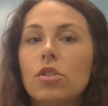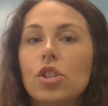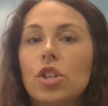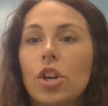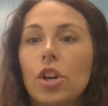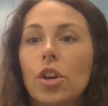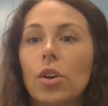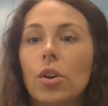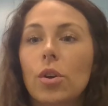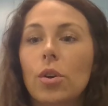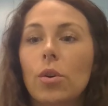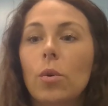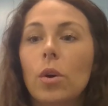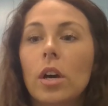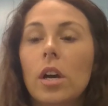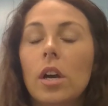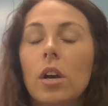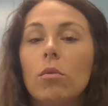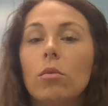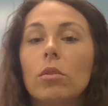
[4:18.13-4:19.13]
to
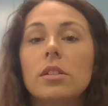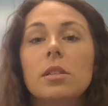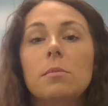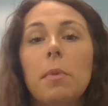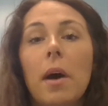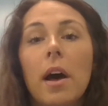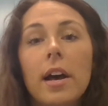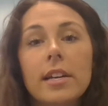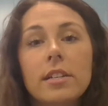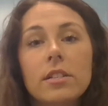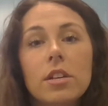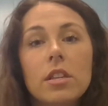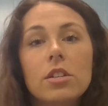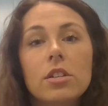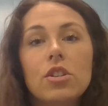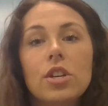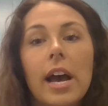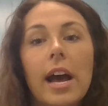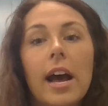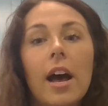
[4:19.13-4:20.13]
respond to the
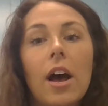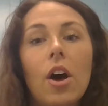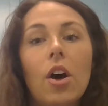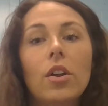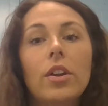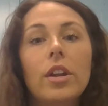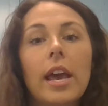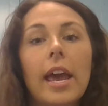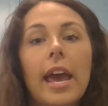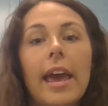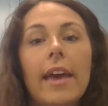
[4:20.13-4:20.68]
child.